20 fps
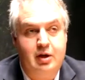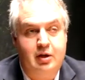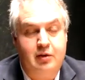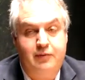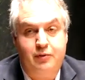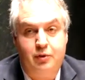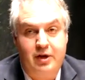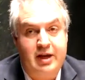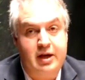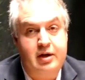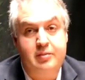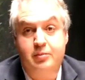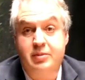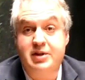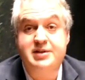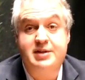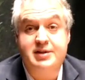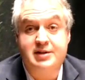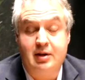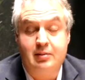for
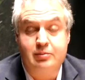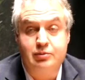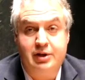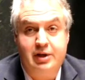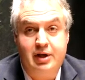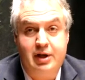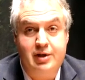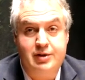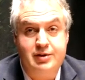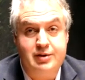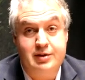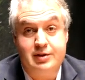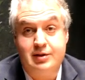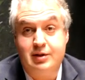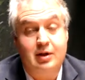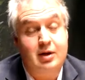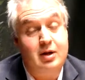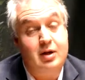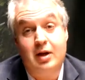business applications and,